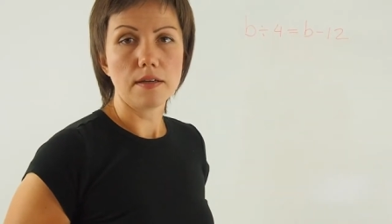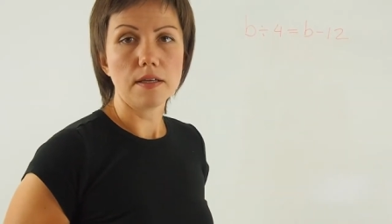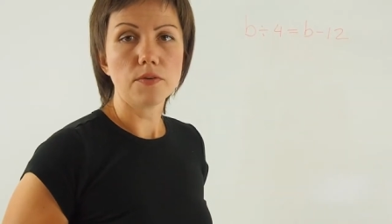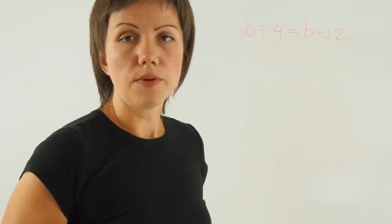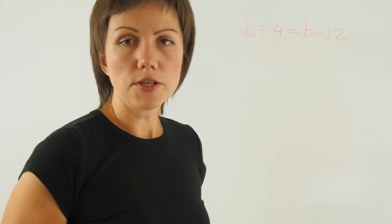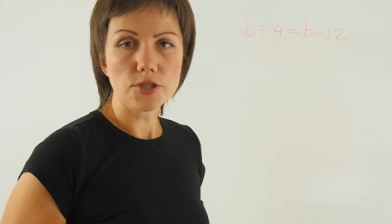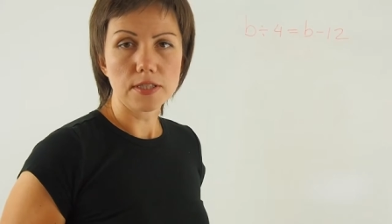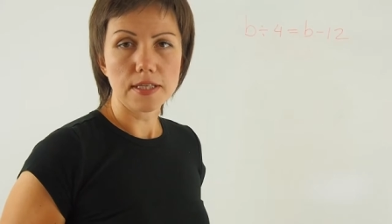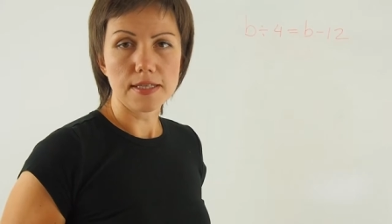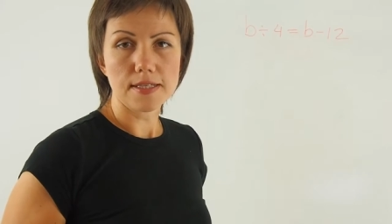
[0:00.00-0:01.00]
An
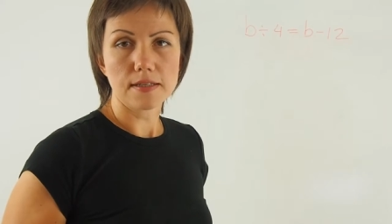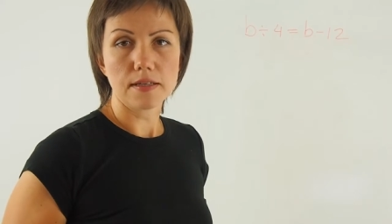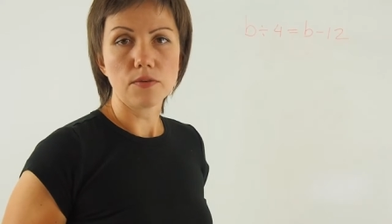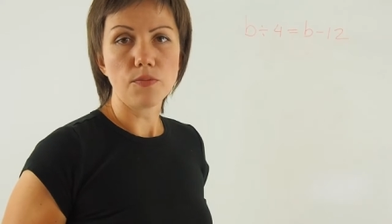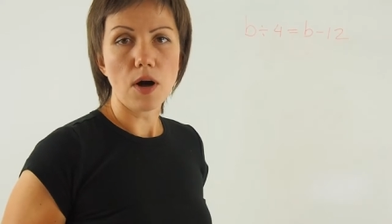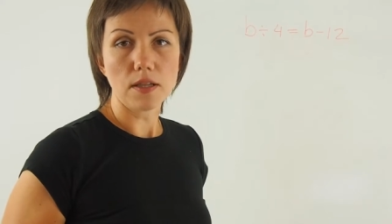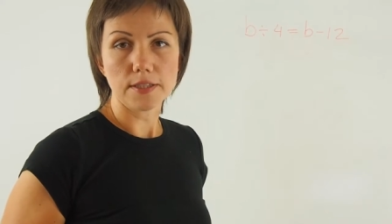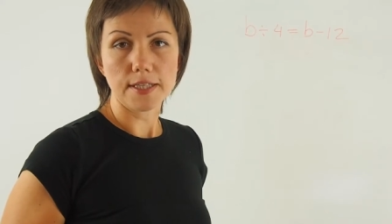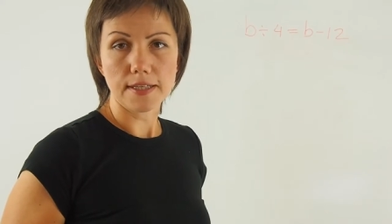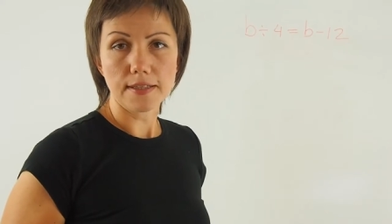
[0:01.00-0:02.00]
equation is an
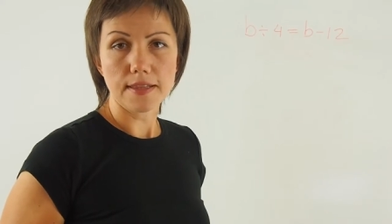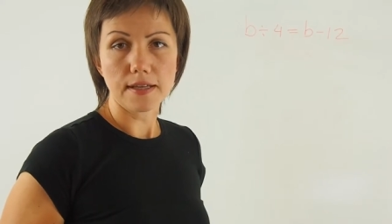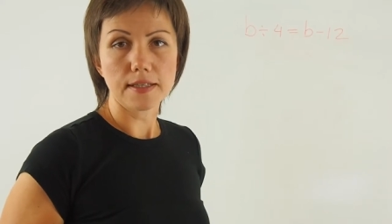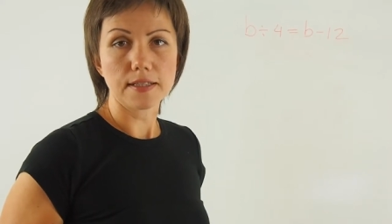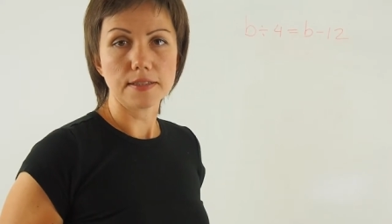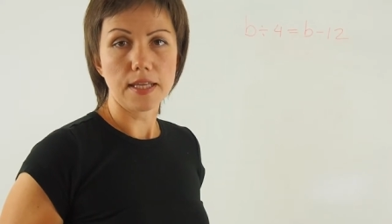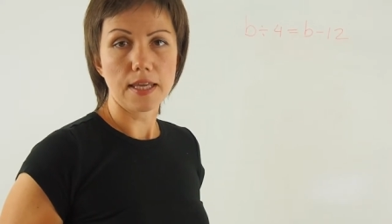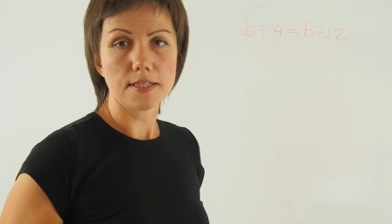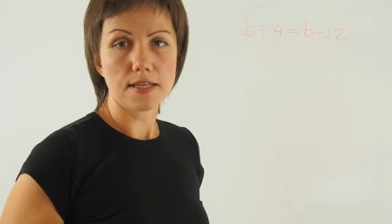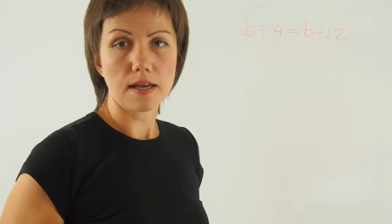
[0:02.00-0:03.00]
equality that
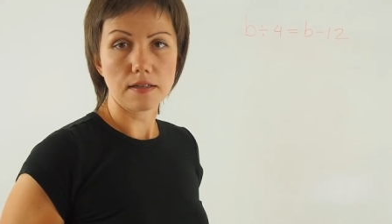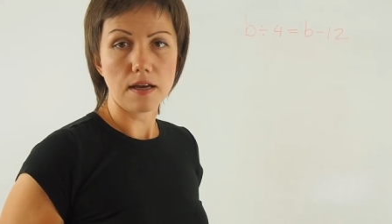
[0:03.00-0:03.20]
contains